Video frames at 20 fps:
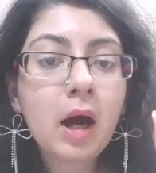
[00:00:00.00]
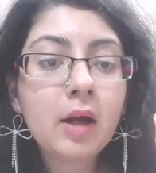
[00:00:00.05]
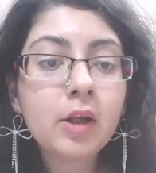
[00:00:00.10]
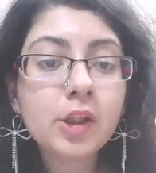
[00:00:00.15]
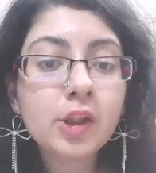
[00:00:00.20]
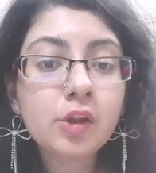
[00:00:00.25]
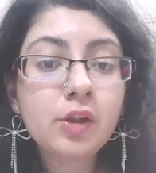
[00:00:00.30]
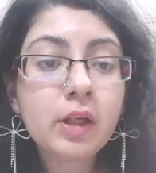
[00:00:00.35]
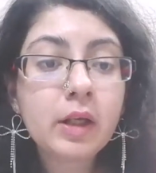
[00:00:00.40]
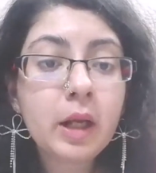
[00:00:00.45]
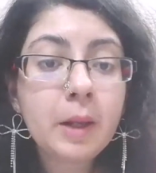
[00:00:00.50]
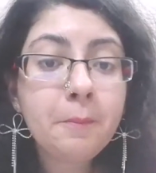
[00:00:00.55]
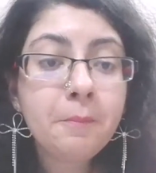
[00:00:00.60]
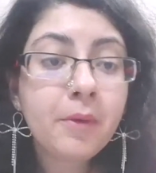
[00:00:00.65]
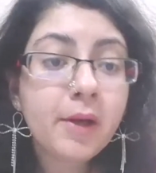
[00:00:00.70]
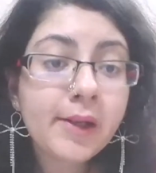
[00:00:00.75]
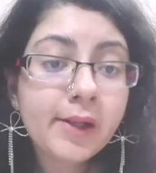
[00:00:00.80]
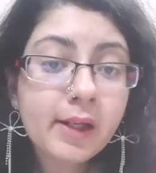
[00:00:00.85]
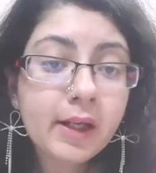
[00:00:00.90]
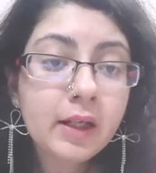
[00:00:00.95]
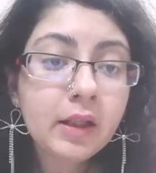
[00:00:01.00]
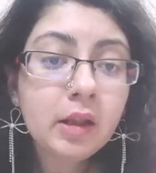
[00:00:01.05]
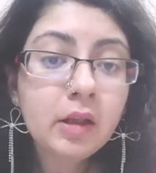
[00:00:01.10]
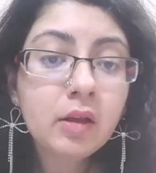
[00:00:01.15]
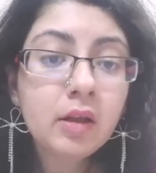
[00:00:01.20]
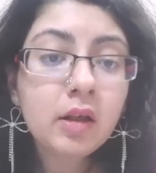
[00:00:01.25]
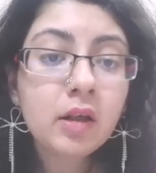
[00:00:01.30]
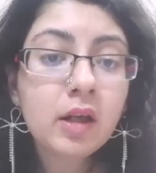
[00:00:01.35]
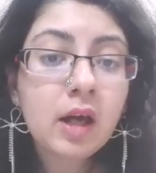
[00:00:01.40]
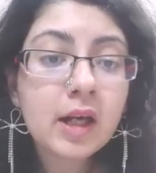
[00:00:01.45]
So deliberately
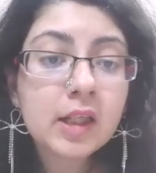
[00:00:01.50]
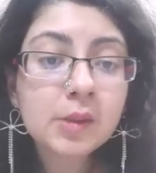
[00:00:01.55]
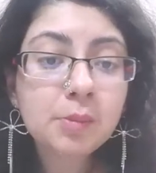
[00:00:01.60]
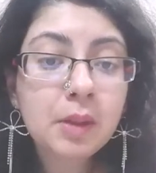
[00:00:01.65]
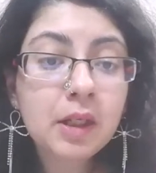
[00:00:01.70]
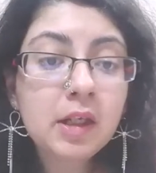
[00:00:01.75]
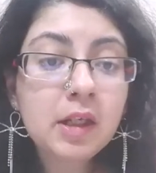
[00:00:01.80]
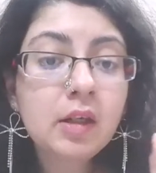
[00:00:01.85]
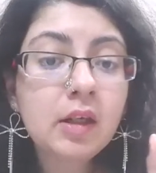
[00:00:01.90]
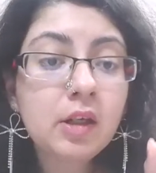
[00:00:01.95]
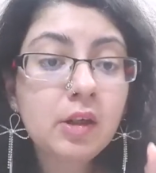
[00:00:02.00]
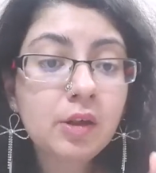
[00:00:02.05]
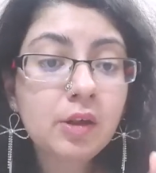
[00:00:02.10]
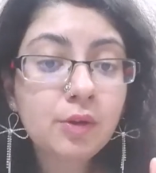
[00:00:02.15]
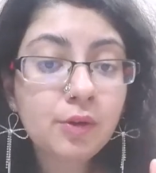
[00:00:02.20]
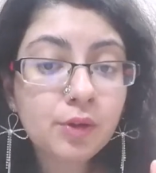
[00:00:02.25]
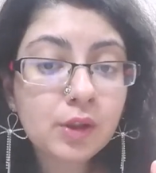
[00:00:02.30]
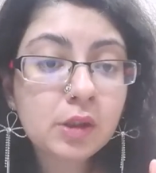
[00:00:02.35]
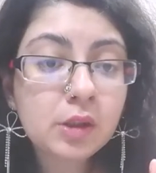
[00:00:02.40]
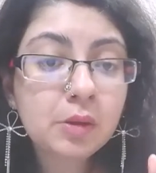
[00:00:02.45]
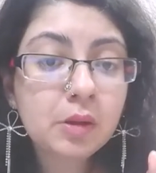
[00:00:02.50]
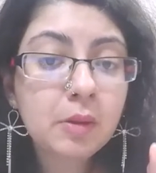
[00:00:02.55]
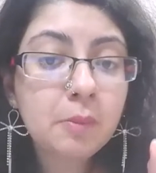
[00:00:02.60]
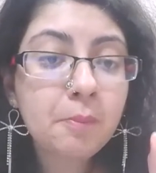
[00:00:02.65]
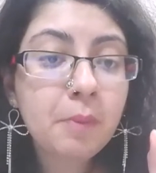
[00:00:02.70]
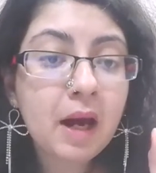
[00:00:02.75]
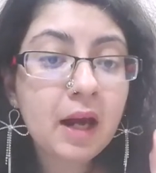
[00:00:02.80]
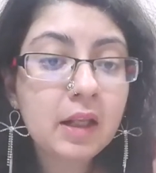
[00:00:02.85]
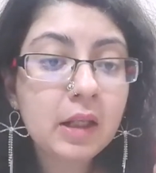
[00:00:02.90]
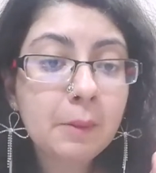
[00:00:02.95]
it has been used
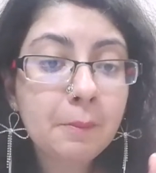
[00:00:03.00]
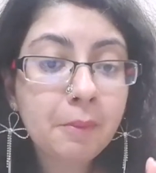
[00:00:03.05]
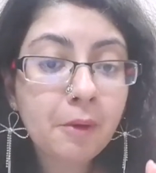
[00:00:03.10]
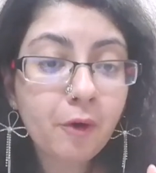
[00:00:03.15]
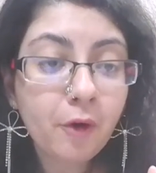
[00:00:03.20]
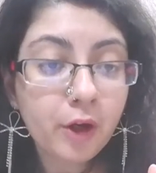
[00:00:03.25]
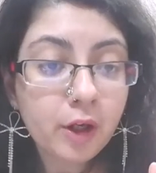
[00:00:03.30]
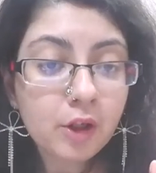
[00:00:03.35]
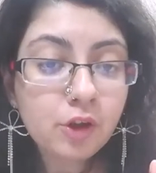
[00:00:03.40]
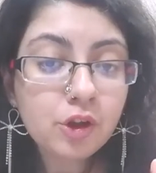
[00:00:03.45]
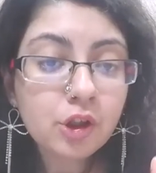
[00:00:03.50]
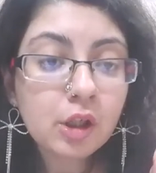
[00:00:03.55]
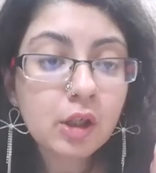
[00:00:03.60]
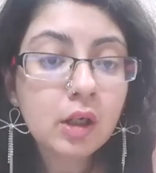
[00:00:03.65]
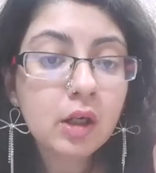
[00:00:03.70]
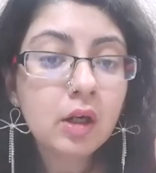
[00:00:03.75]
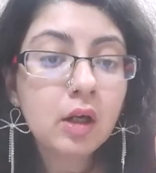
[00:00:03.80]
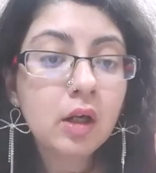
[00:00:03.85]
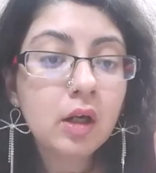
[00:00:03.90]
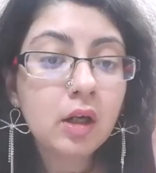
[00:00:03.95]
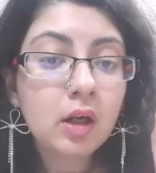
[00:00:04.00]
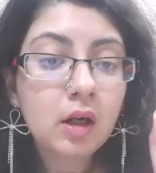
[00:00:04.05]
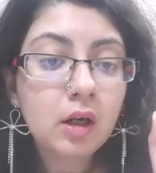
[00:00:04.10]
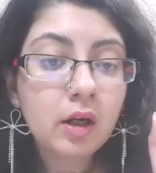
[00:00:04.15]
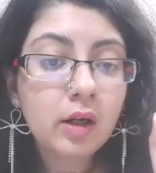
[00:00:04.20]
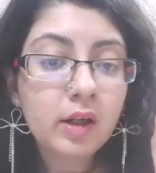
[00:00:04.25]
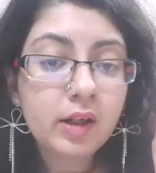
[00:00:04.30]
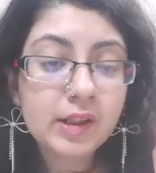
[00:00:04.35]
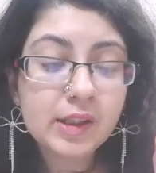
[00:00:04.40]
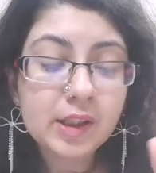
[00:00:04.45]
by the poet.
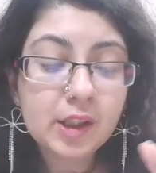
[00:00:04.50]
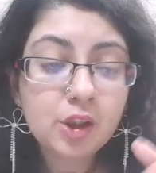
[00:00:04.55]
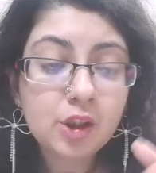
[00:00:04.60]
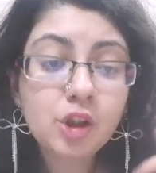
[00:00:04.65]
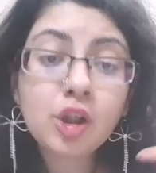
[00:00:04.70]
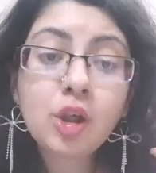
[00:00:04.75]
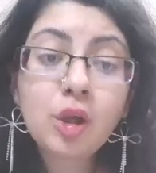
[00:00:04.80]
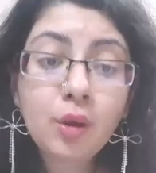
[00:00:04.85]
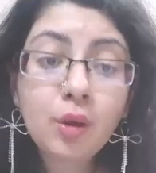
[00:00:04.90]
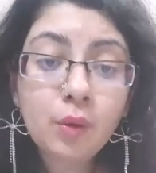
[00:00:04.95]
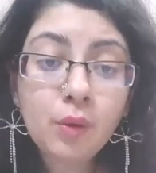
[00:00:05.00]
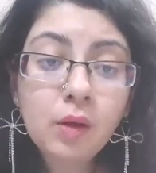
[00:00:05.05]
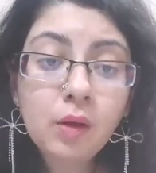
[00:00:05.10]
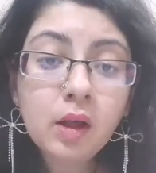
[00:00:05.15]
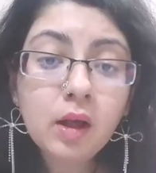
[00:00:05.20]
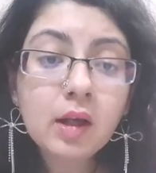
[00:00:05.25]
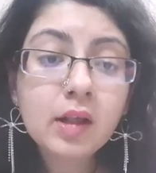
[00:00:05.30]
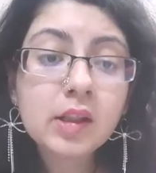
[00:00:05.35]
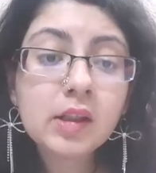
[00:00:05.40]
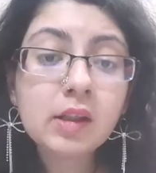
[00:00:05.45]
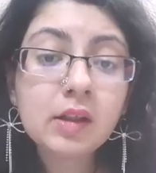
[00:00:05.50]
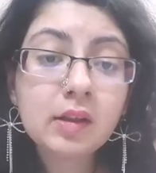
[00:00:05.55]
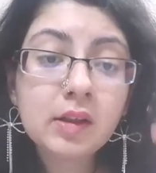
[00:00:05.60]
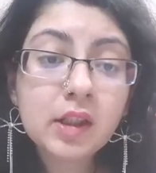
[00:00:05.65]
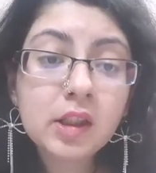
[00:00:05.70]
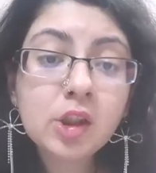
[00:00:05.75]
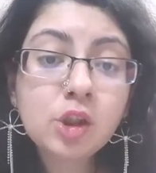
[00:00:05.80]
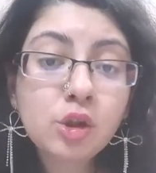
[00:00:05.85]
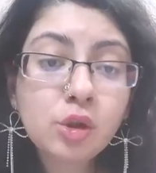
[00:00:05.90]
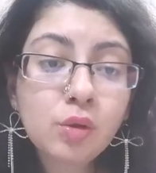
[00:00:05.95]
It is a tool.
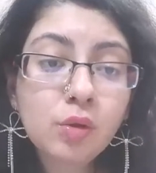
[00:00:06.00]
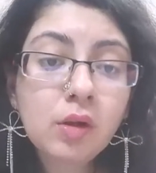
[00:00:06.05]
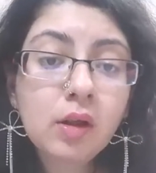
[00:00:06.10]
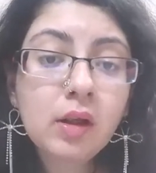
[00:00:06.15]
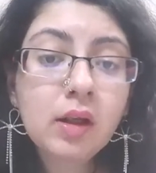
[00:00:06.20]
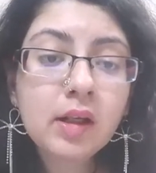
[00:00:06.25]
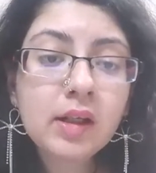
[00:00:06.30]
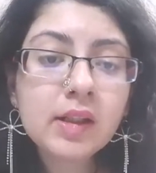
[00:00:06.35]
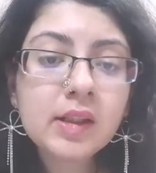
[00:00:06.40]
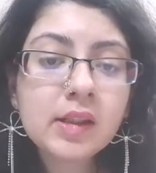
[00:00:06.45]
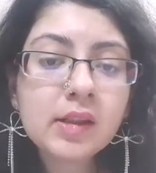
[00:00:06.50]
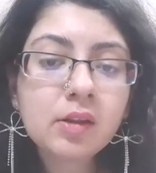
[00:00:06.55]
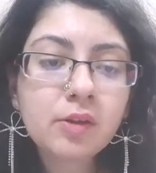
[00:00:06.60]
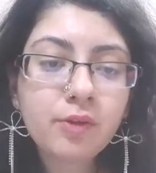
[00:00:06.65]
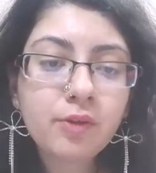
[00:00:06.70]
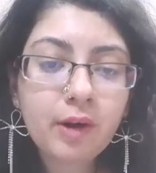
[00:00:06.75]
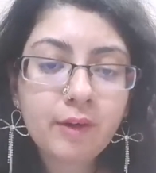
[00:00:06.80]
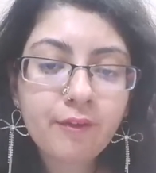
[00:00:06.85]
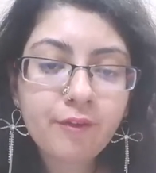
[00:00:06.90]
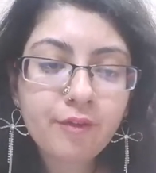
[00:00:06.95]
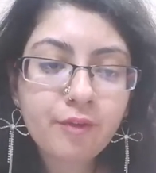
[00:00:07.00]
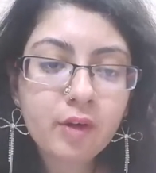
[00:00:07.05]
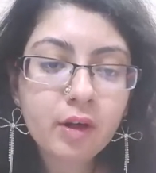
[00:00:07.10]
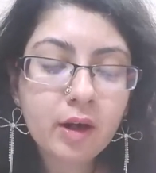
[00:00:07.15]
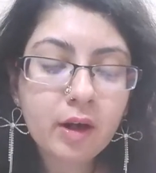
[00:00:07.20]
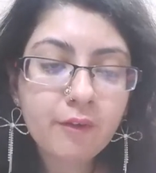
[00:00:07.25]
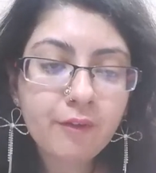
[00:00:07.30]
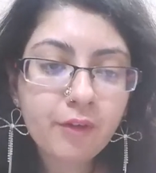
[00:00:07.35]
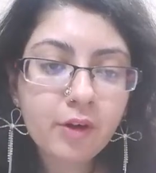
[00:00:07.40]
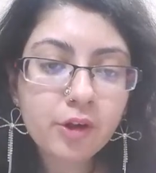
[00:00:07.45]
This tool is
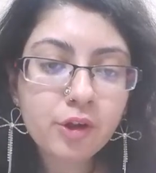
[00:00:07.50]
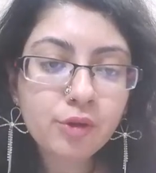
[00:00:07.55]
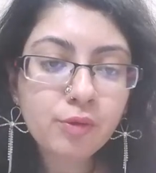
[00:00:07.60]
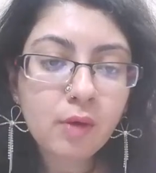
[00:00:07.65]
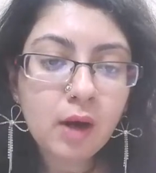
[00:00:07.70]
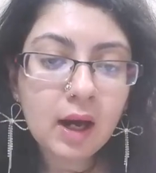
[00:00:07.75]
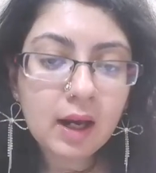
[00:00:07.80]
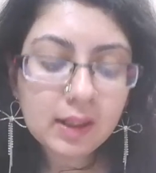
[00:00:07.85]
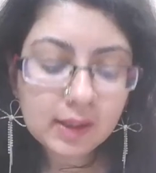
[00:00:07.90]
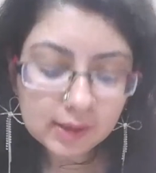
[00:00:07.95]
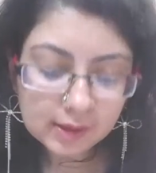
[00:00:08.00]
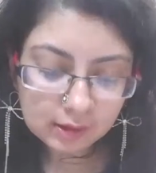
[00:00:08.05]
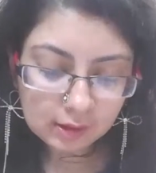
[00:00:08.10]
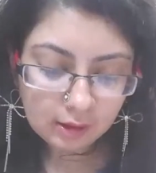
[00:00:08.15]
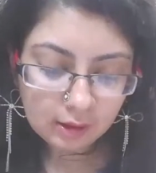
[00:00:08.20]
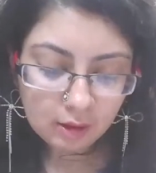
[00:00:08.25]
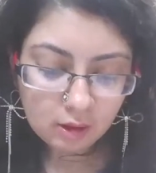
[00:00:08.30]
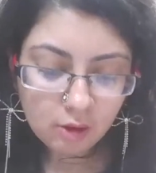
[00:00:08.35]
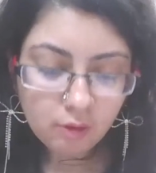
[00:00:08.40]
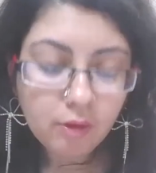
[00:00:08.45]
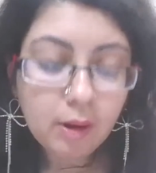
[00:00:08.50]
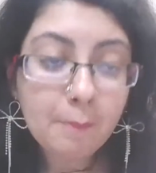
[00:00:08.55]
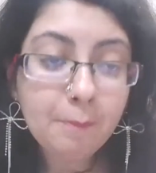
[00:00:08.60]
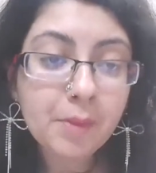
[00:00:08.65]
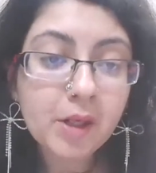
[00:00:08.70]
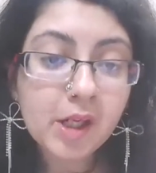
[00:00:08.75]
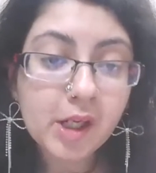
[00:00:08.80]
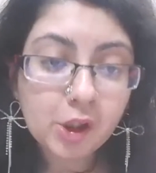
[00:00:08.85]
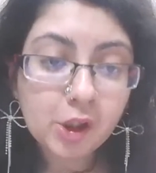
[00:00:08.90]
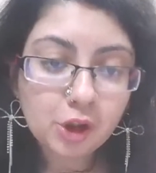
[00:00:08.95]
referred to as
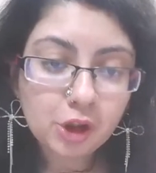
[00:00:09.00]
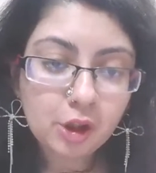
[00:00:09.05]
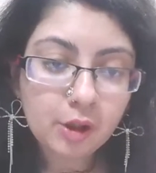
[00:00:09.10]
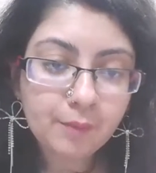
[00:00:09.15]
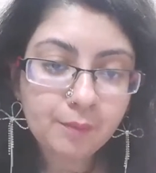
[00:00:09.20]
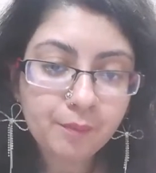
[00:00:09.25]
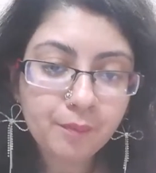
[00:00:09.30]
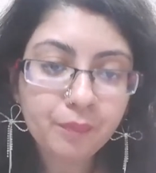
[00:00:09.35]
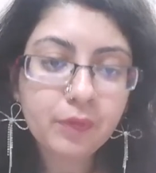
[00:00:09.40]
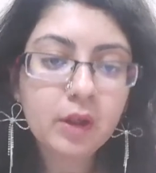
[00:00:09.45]
repetition,